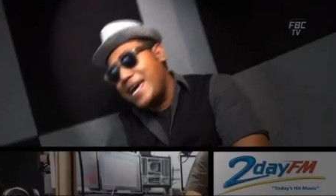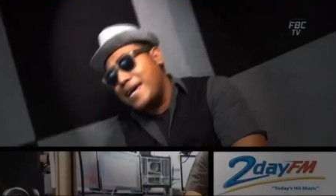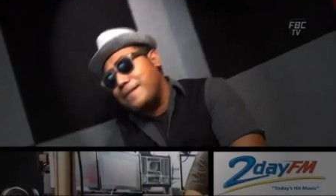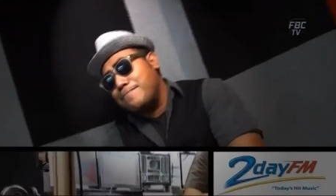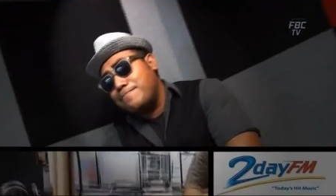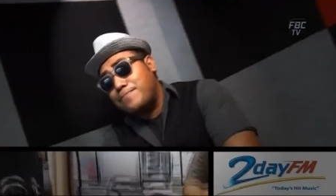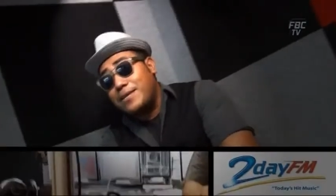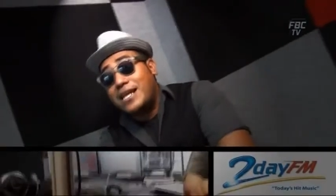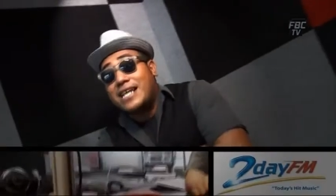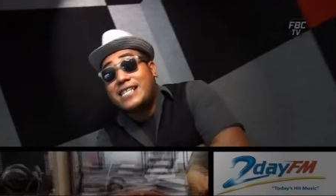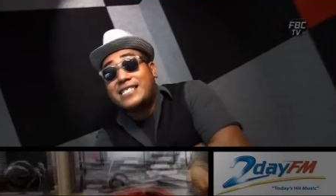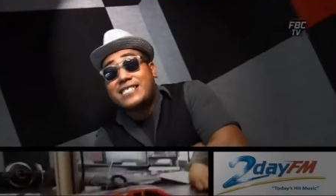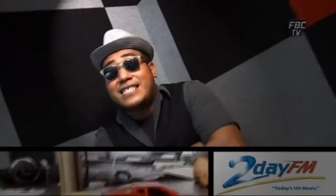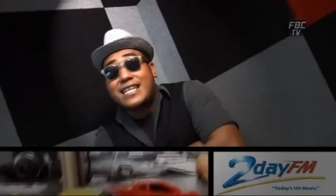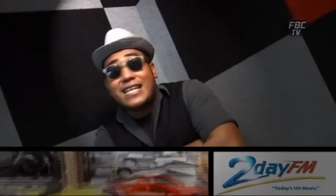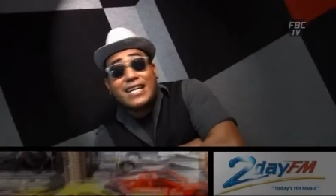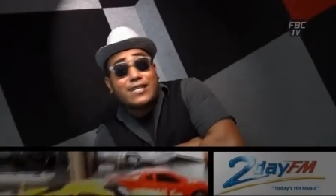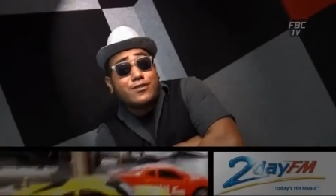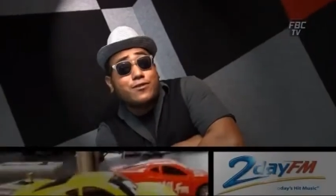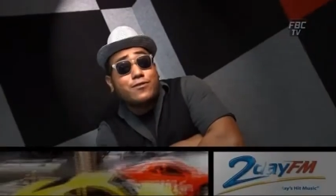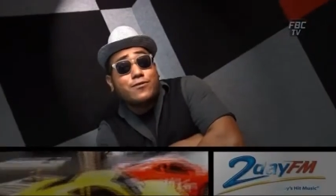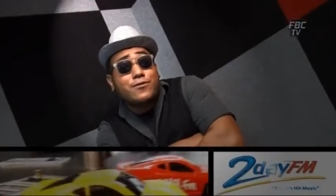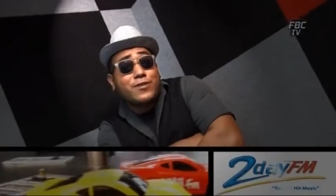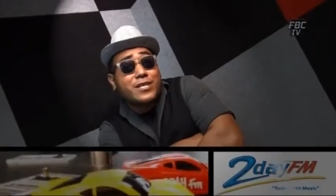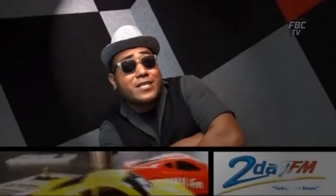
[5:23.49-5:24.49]
and plus
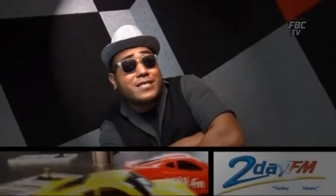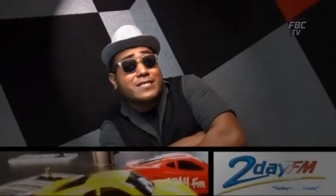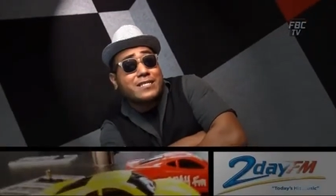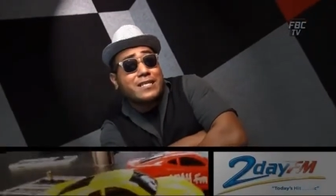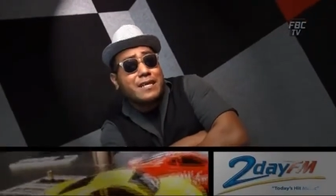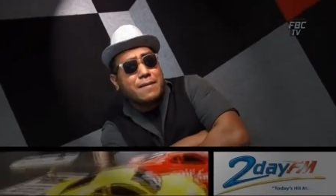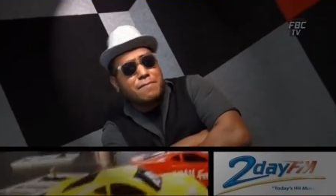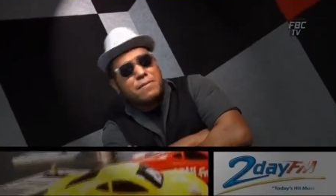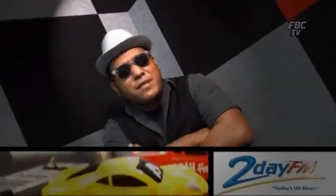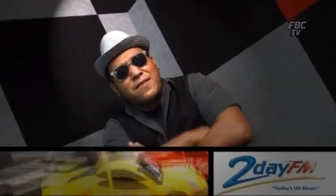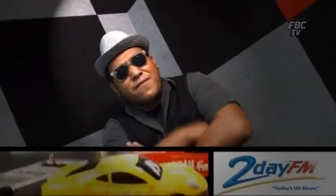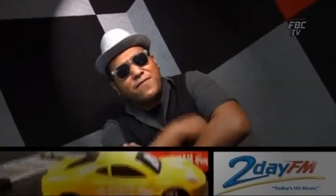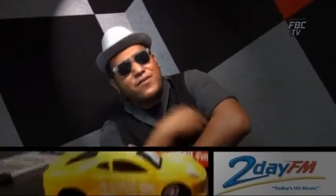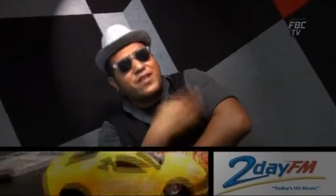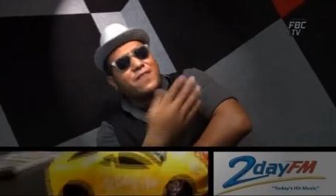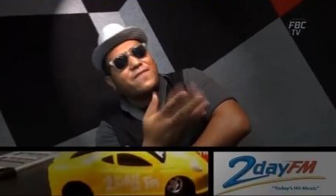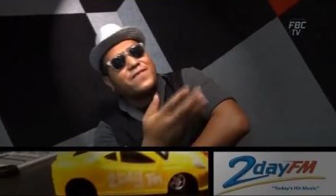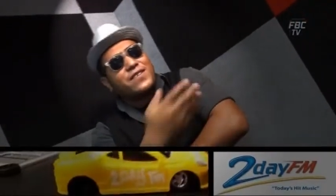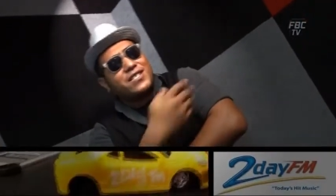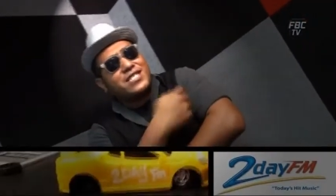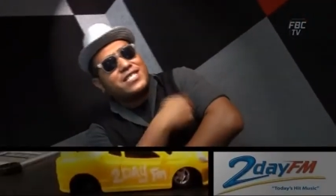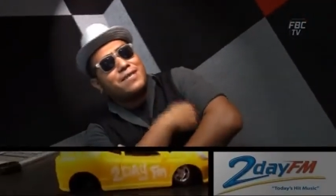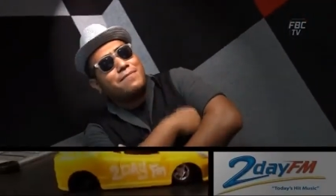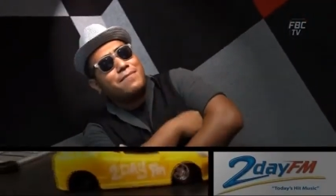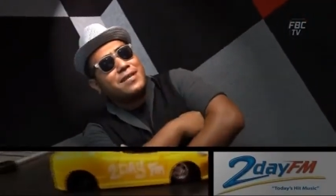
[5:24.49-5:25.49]
I like to create a bit of
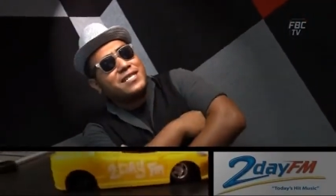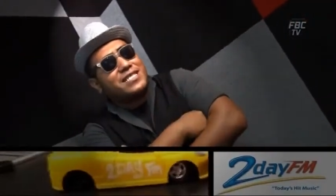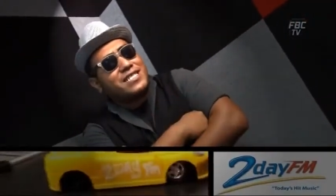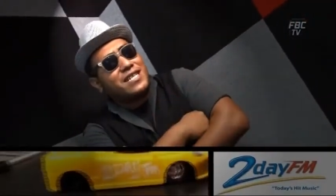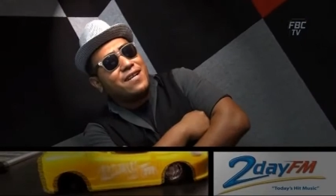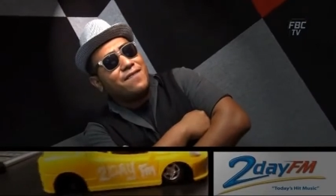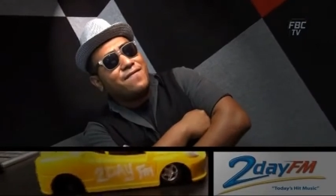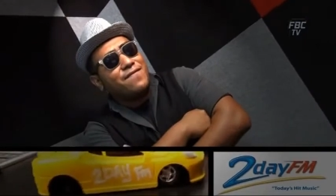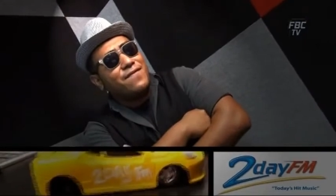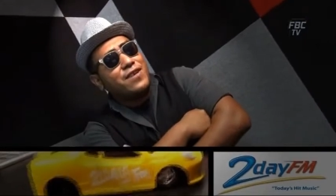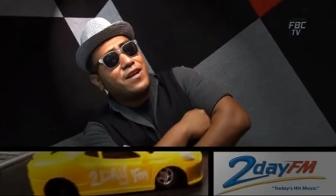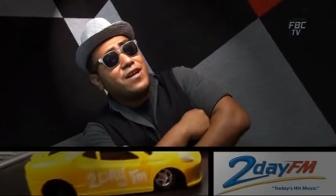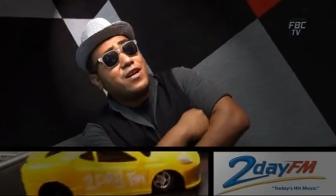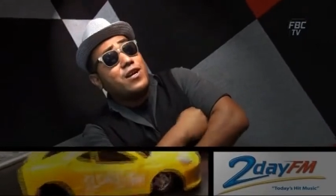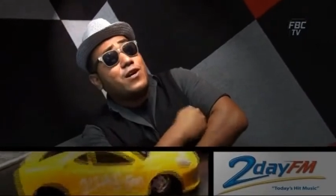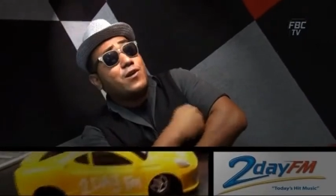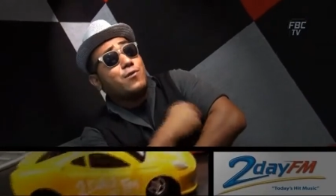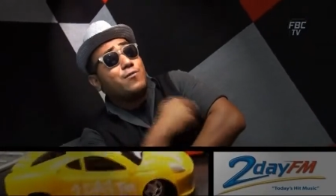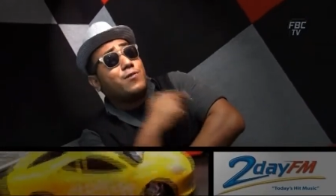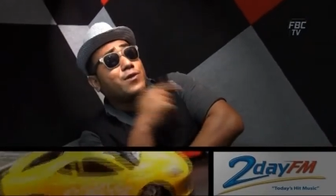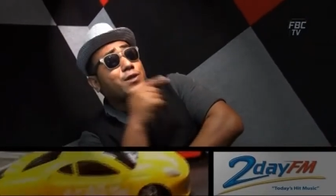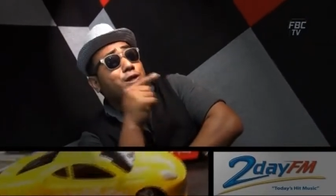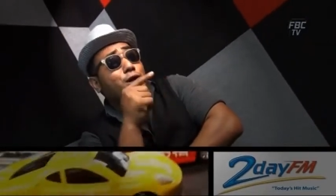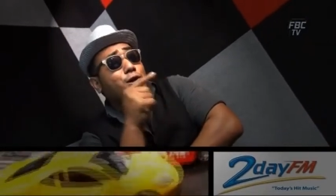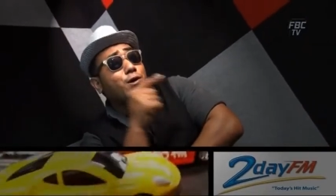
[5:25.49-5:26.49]
traffic jam myself
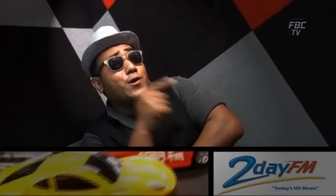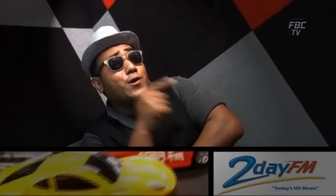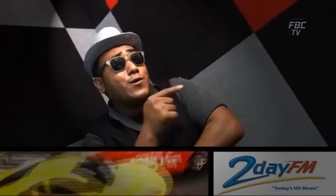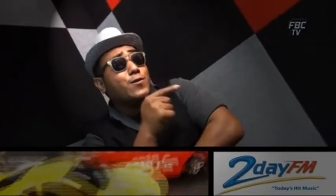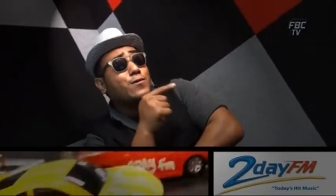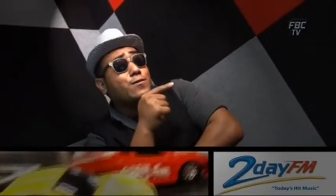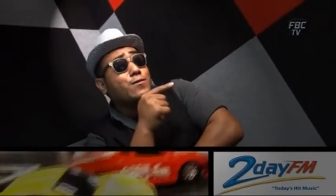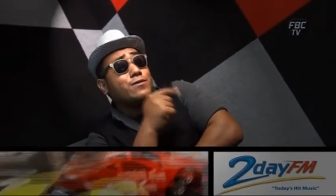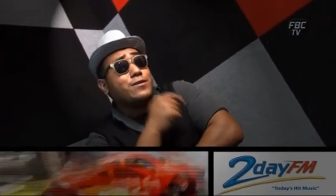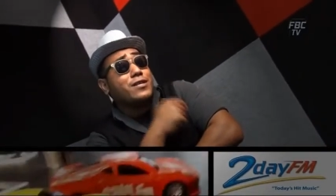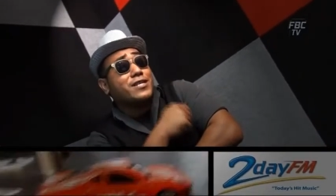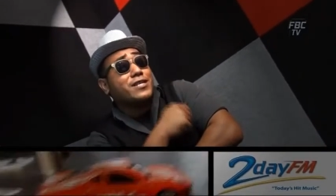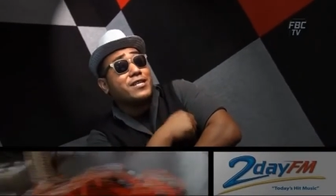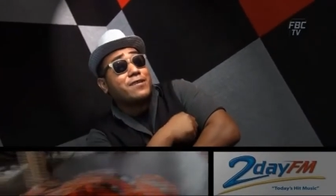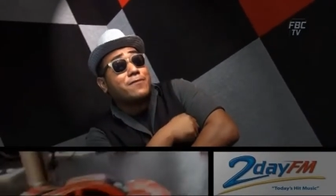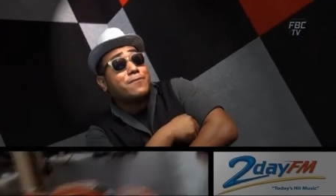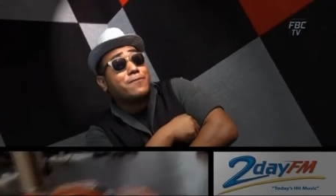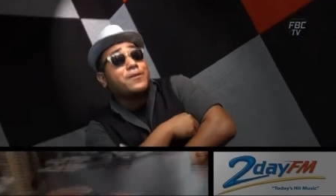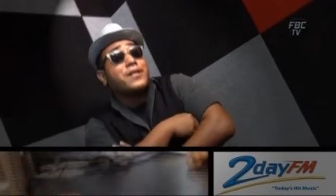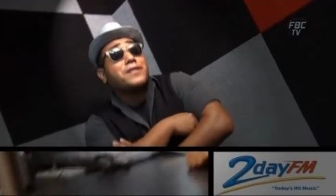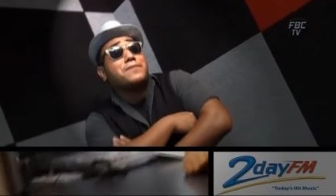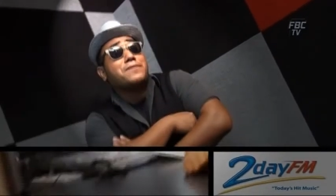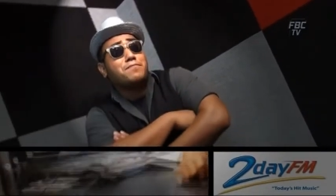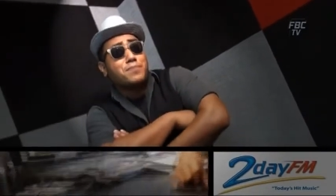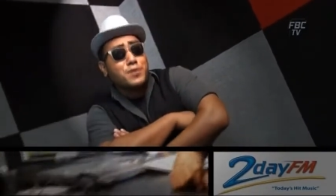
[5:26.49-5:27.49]
with a whole lot
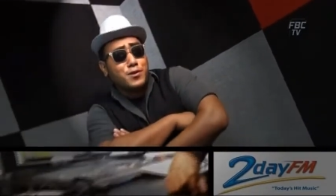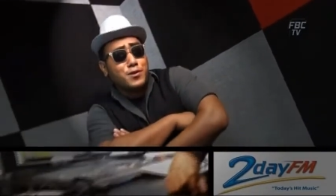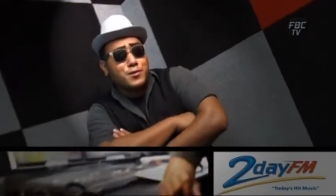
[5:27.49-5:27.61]
of great